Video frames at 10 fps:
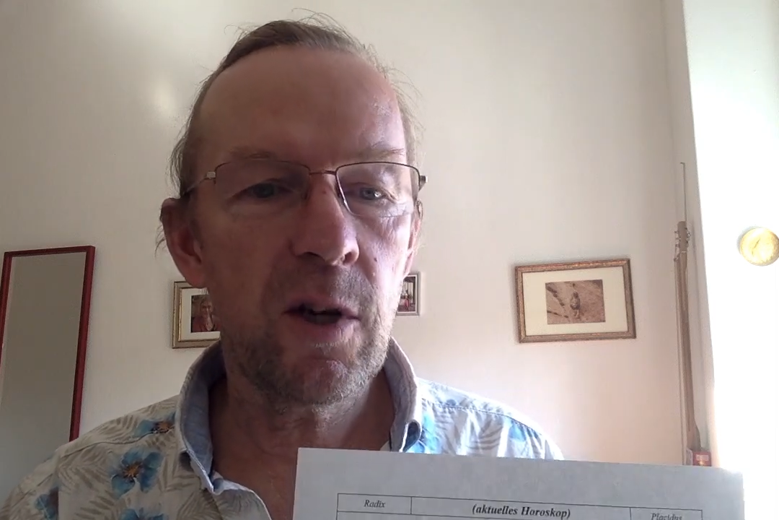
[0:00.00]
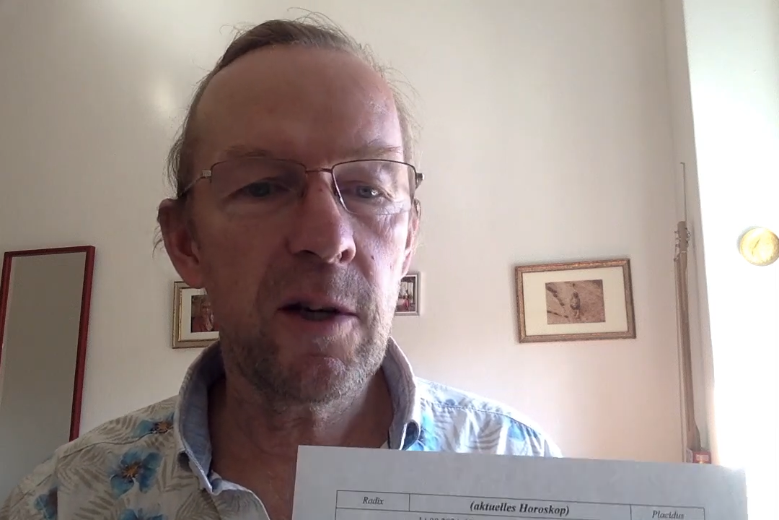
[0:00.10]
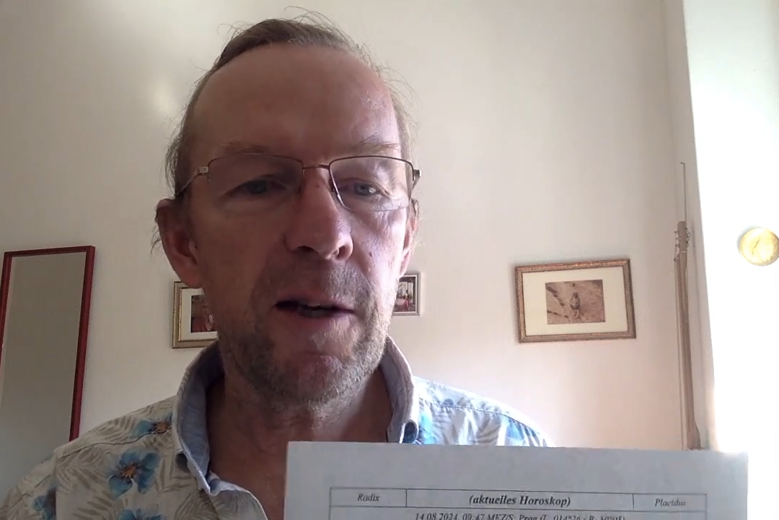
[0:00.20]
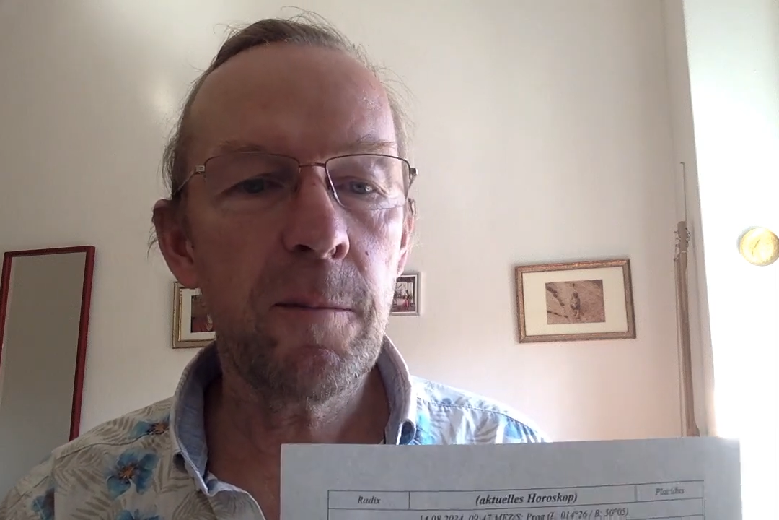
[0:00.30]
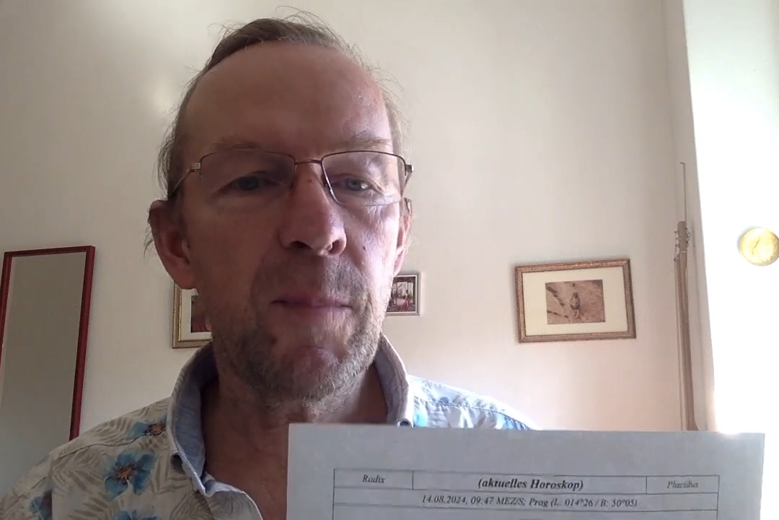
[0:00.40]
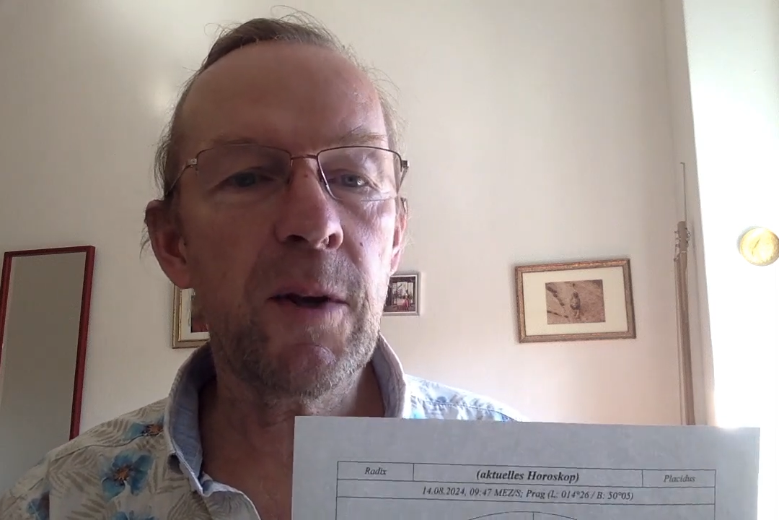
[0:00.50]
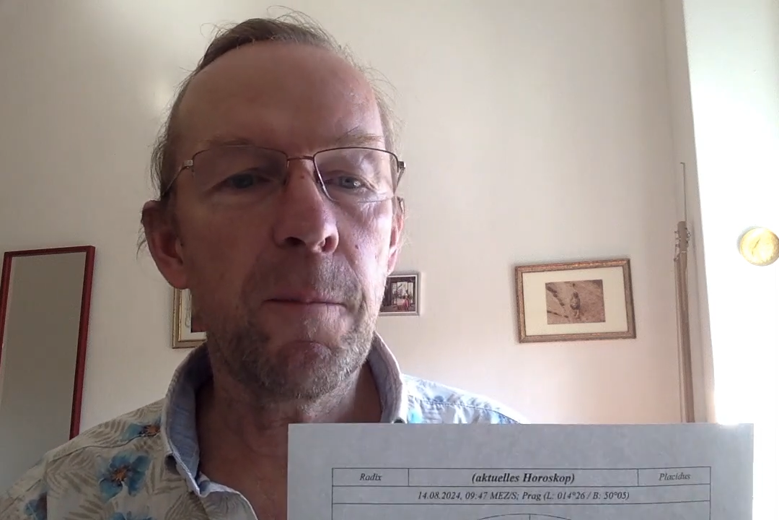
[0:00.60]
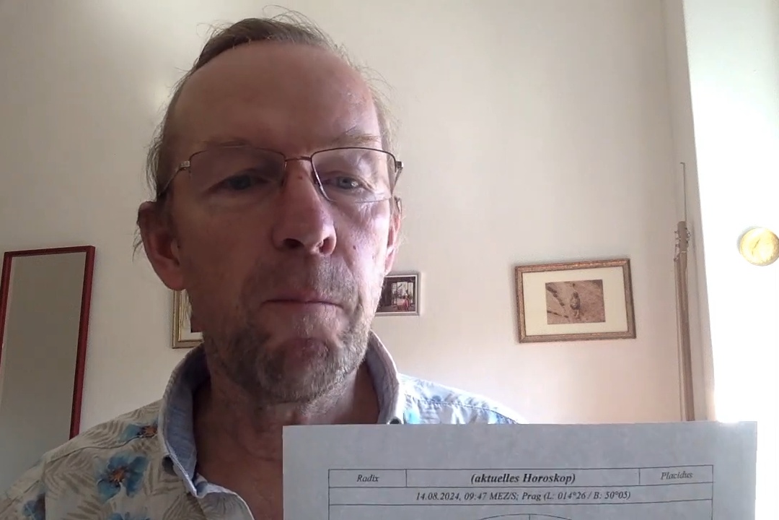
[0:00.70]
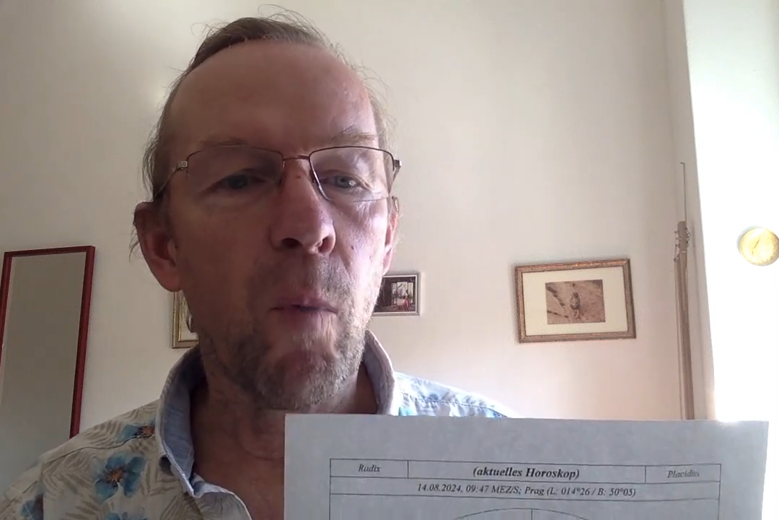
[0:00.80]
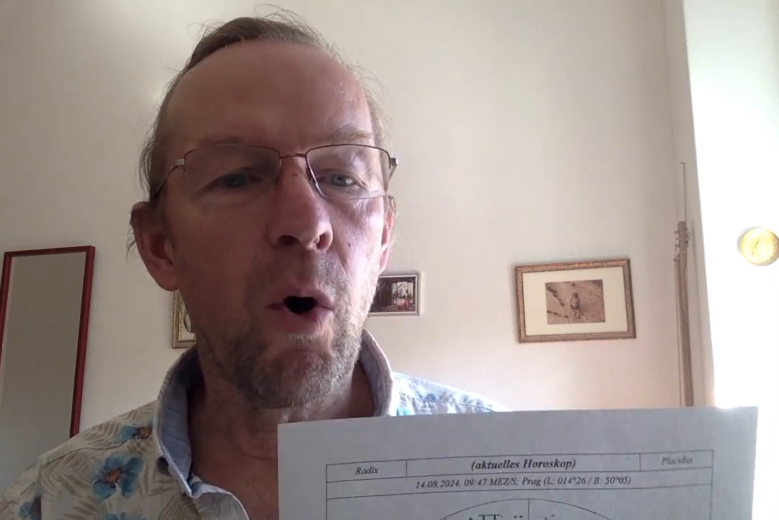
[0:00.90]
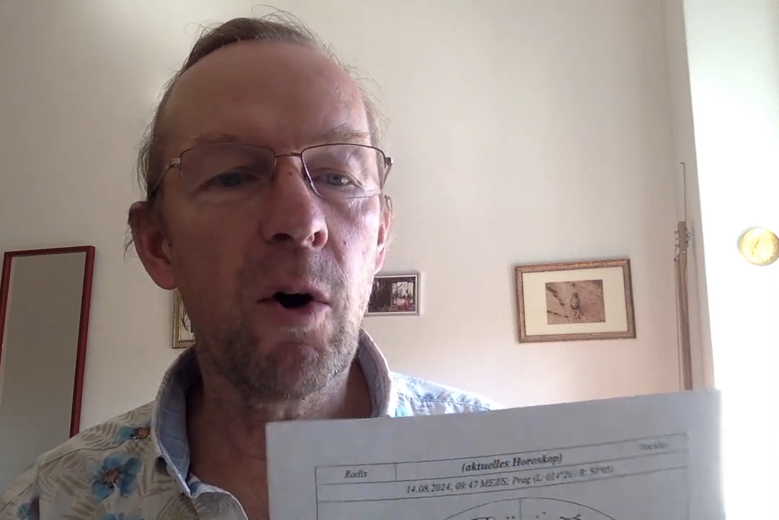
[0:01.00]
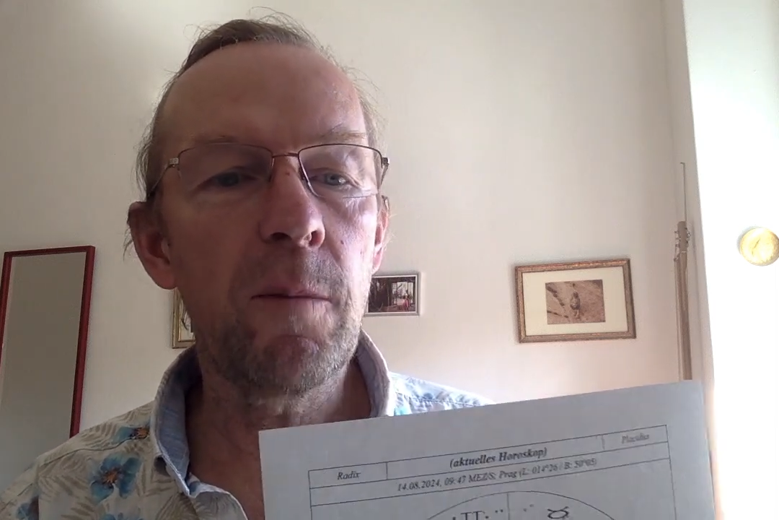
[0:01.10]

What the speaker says: a little bit more,